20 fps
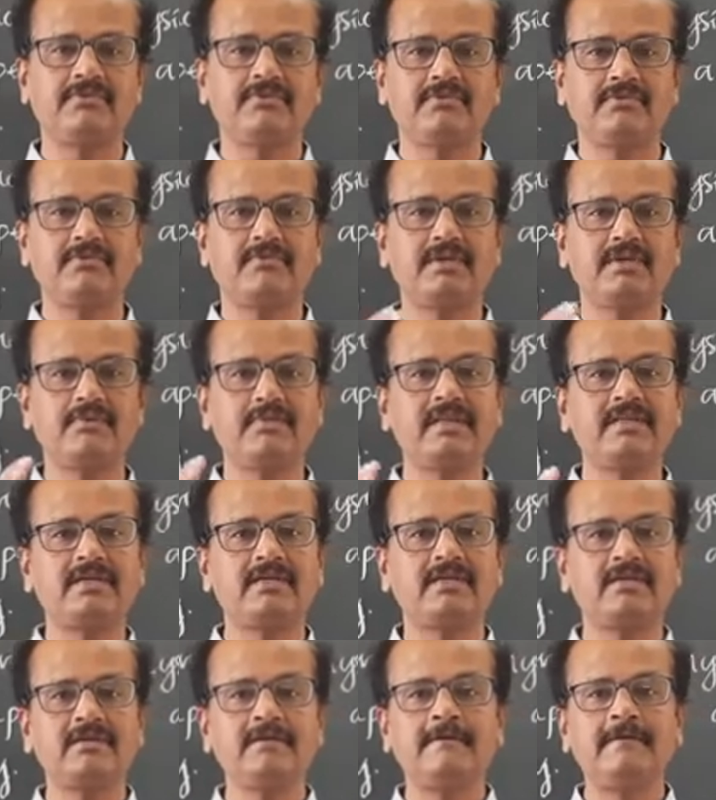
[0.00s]
But when
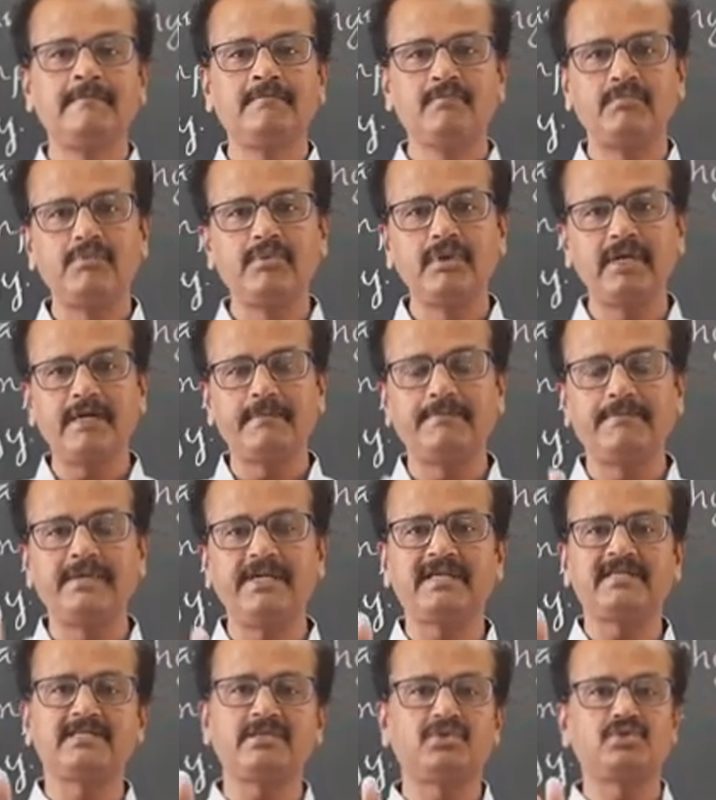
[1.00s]
the bullet
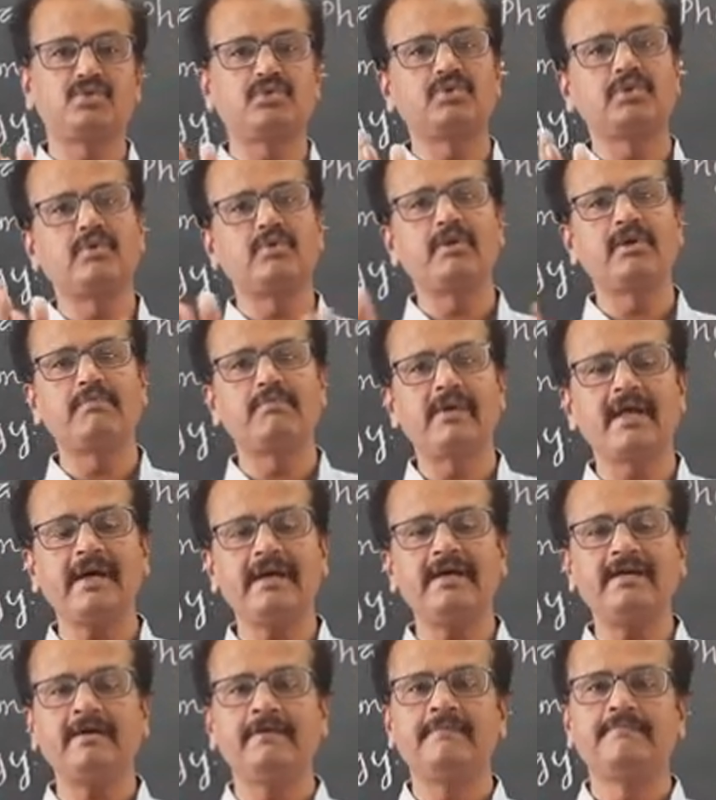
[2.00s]
pierces through the wooden plank,
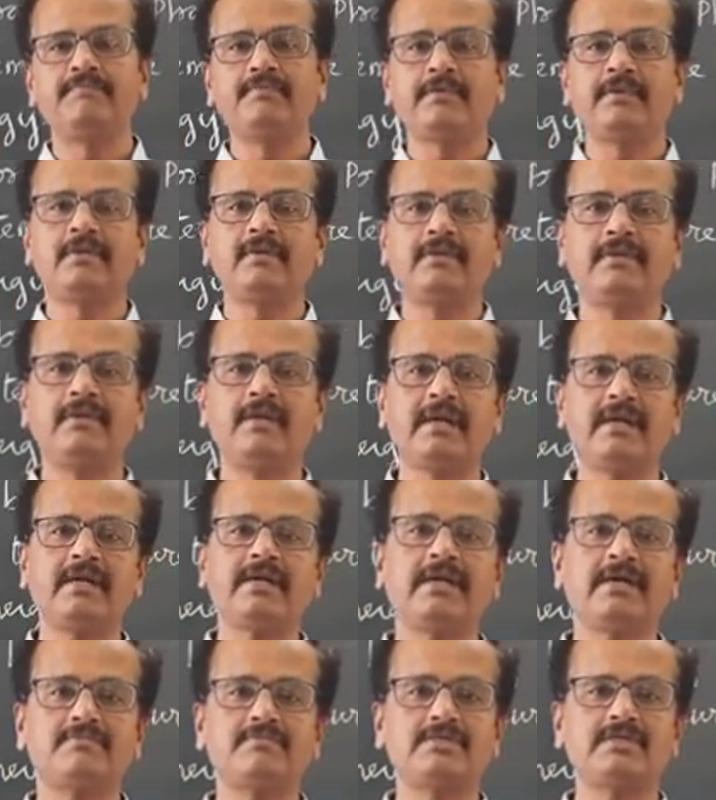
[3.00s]
there
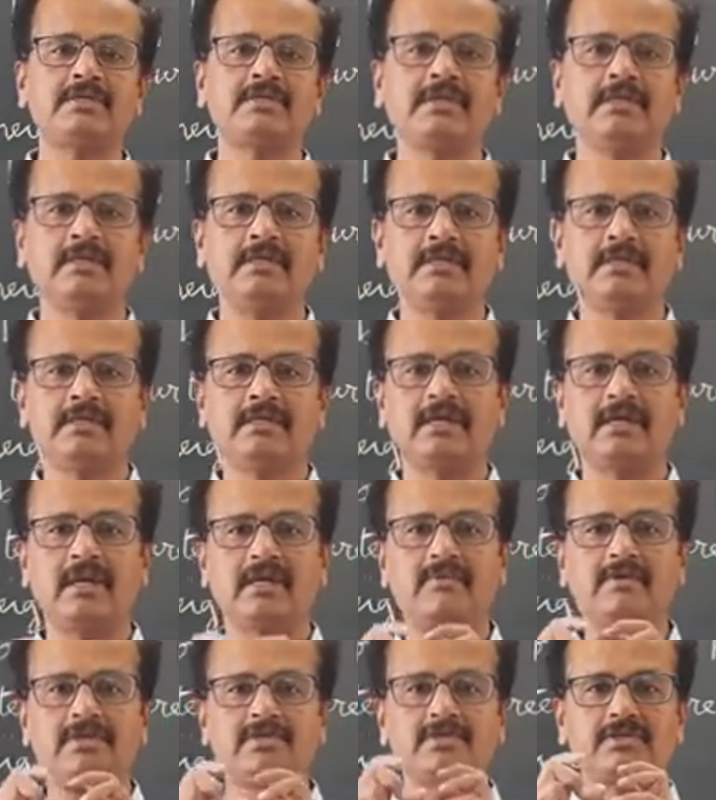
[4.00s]
comes the
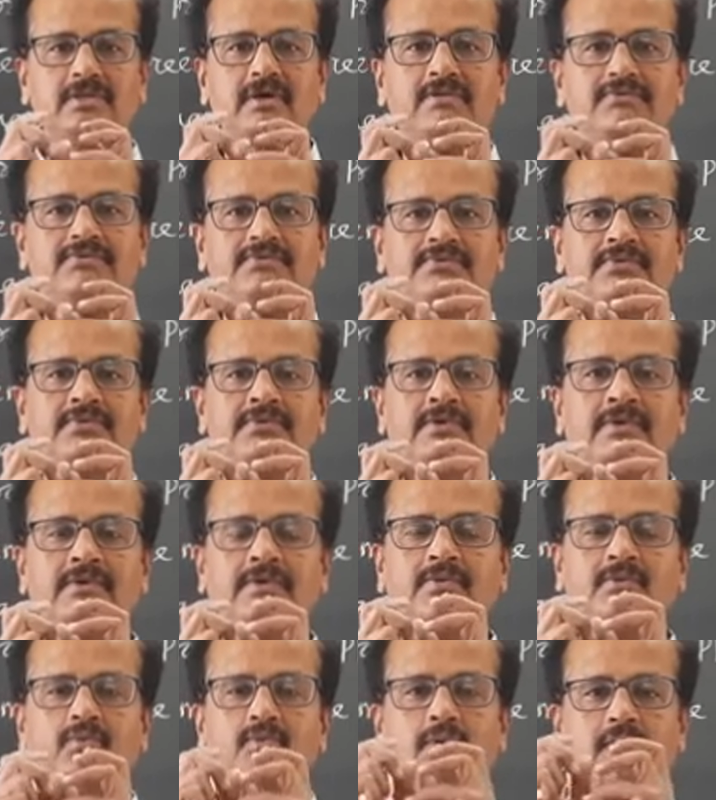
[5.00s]
conversion
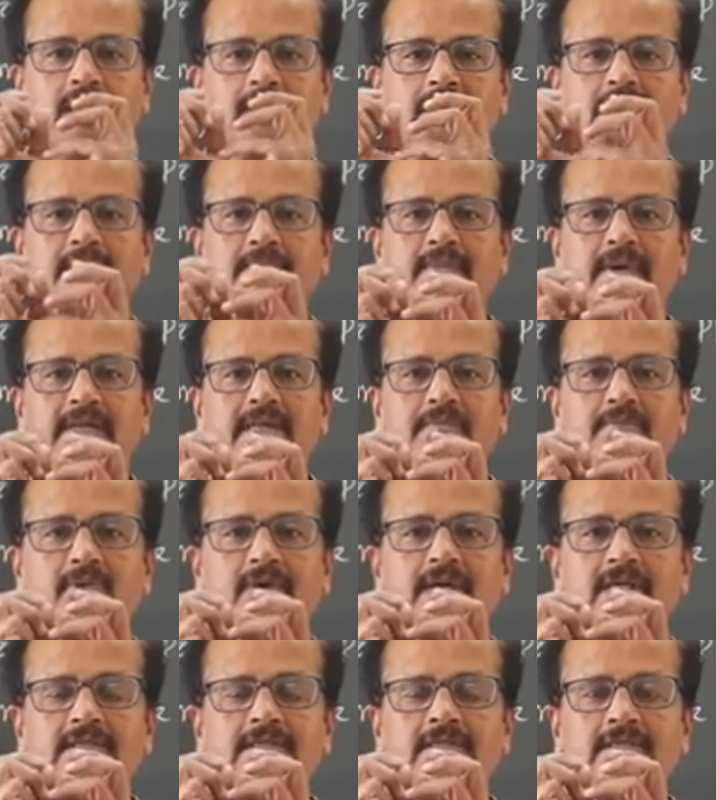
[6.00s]
of work done by the bullet